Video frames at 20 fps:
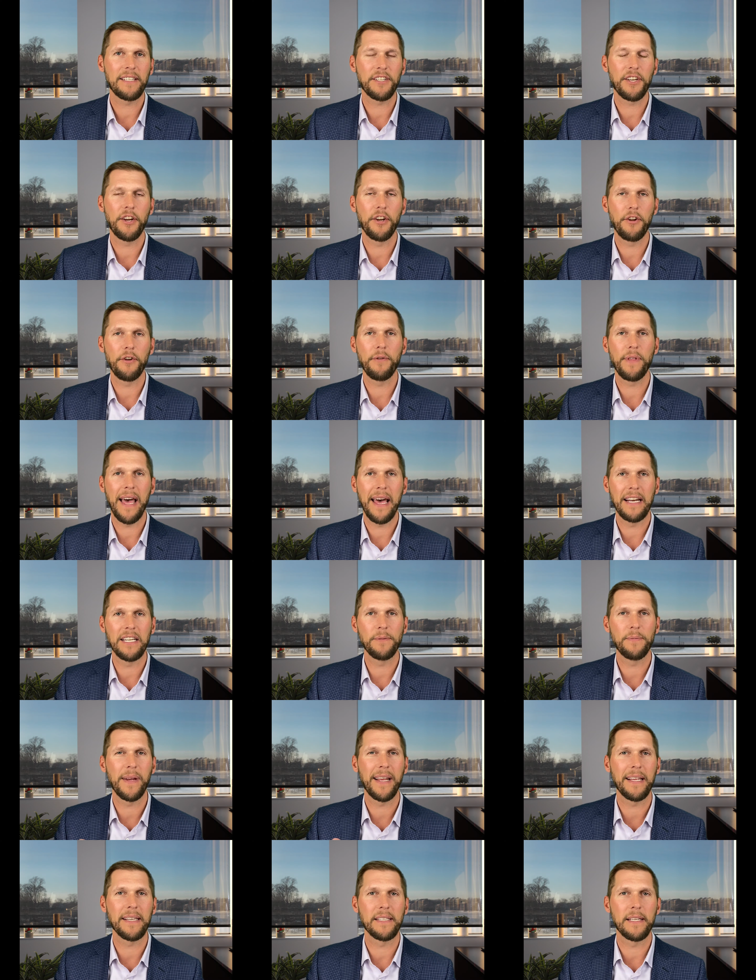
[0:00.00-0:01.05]
to do that is
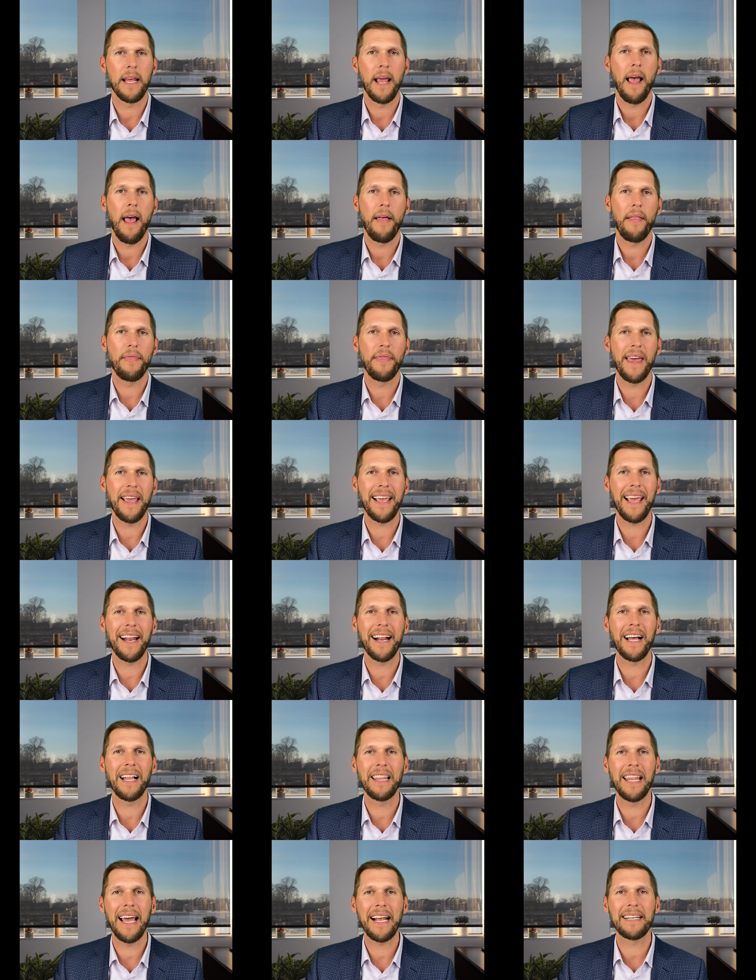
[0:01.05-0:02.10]
because they can
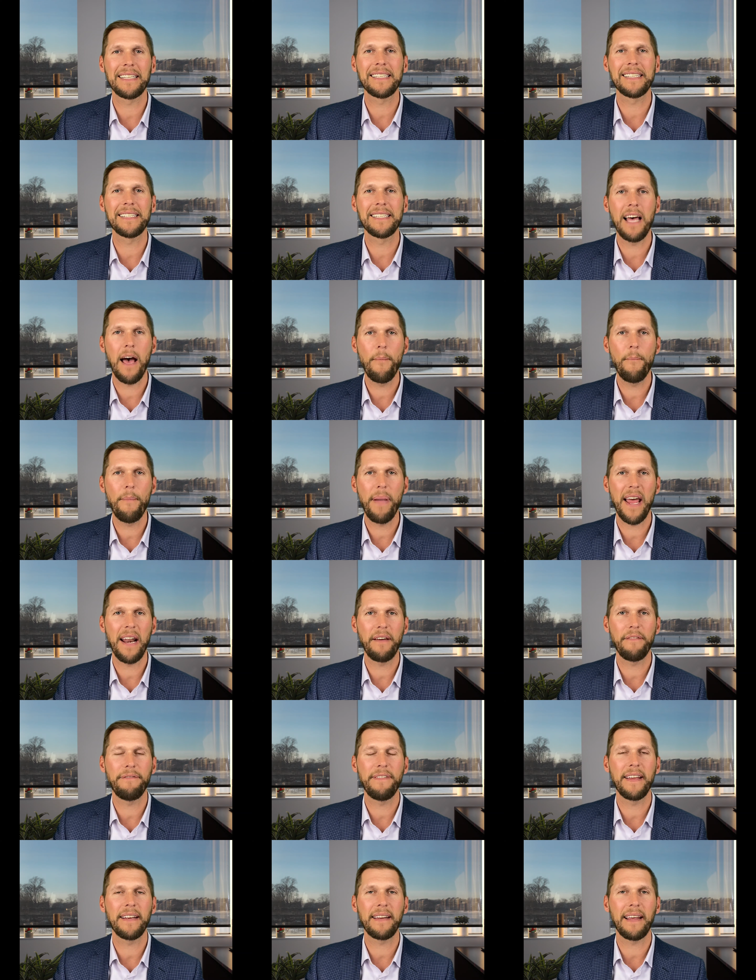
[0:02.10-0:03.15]
collect some
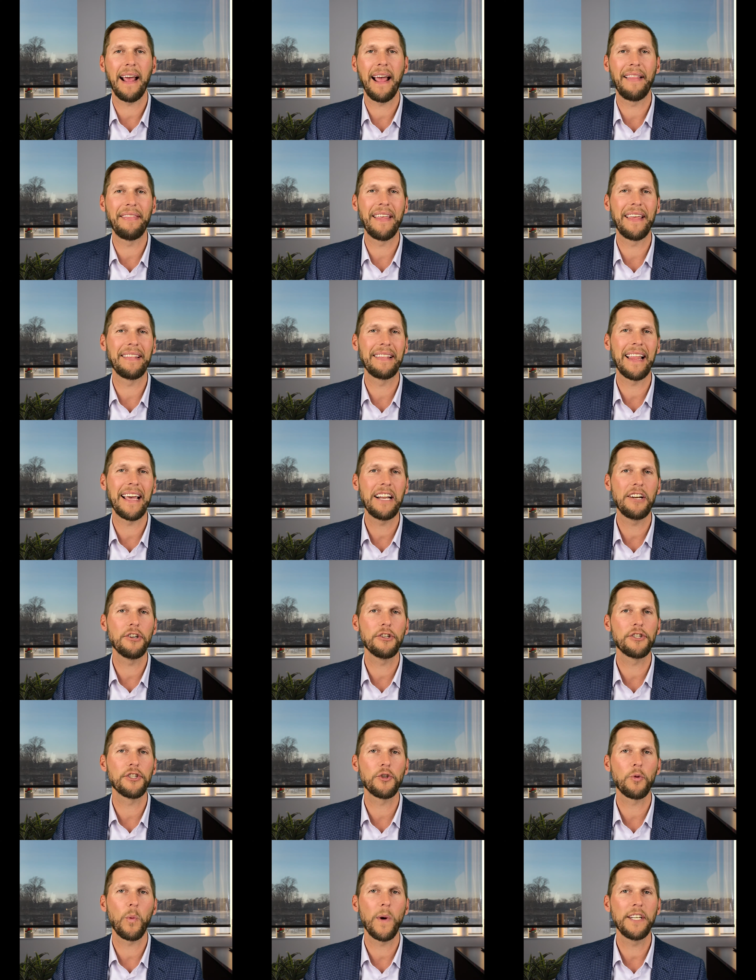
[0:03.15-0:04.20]
benefit and then later
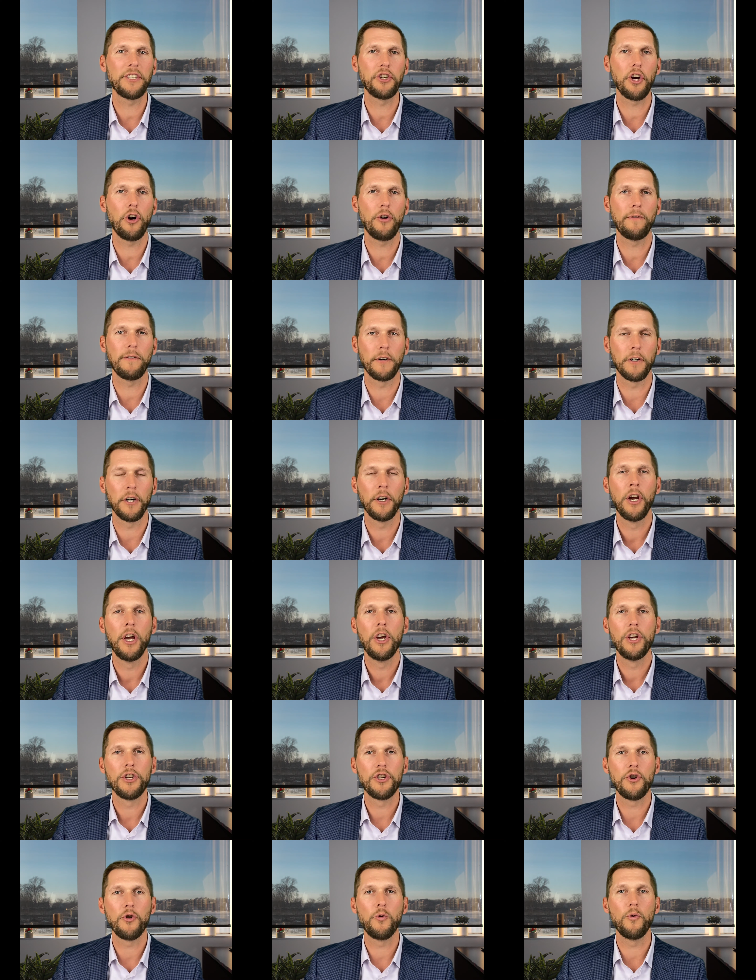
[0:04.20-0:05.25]
switch over
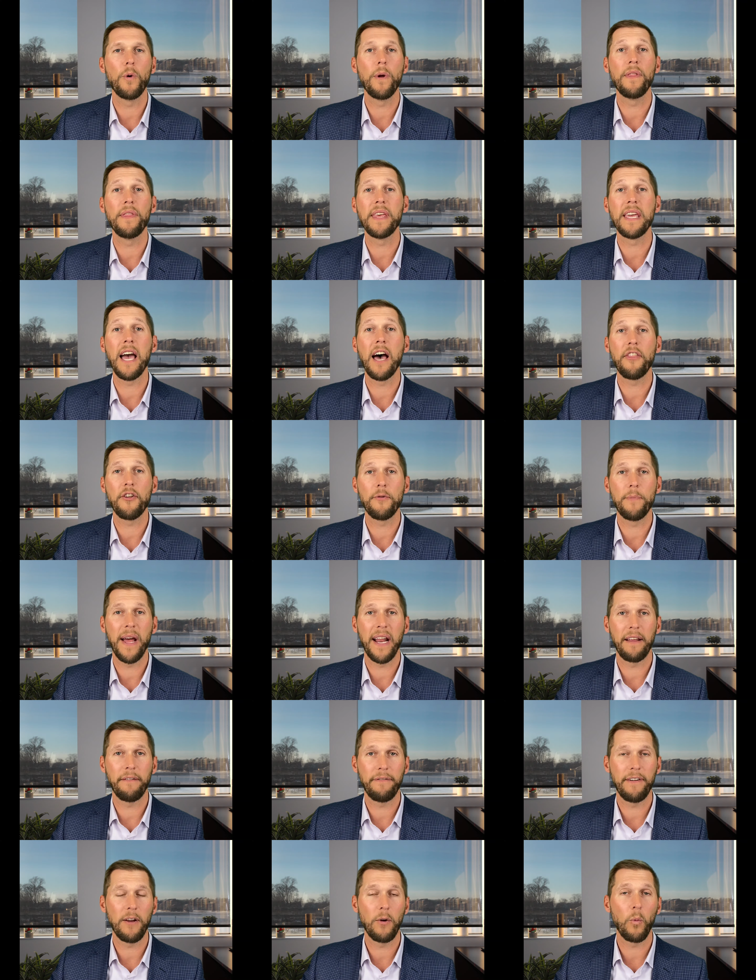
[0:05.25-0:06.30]
to the other
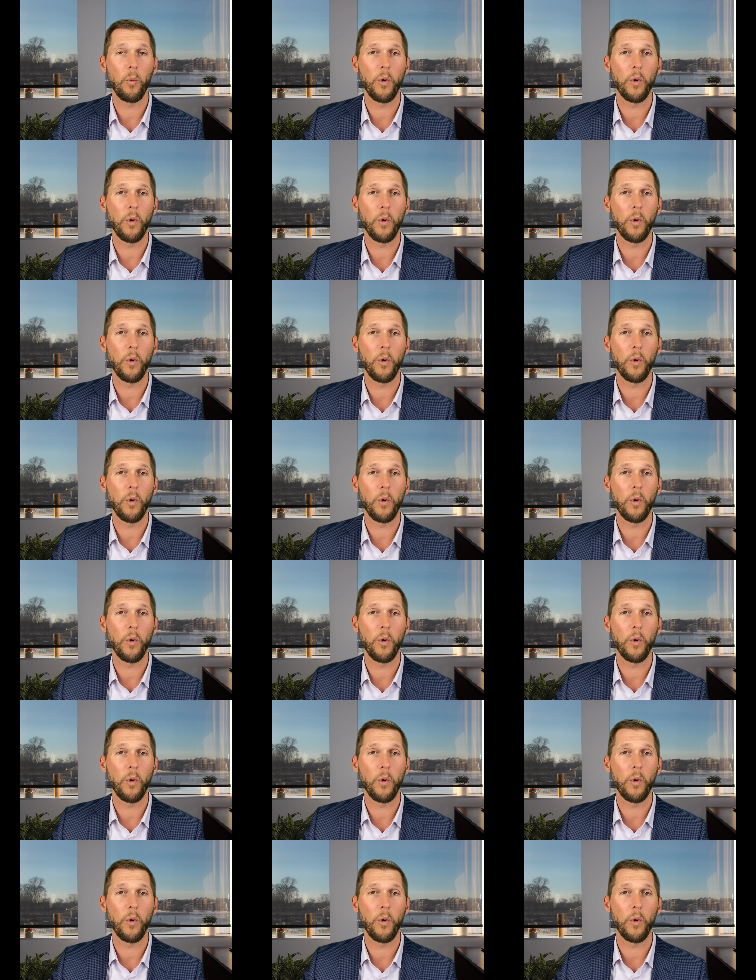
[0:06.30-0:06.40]
benefit,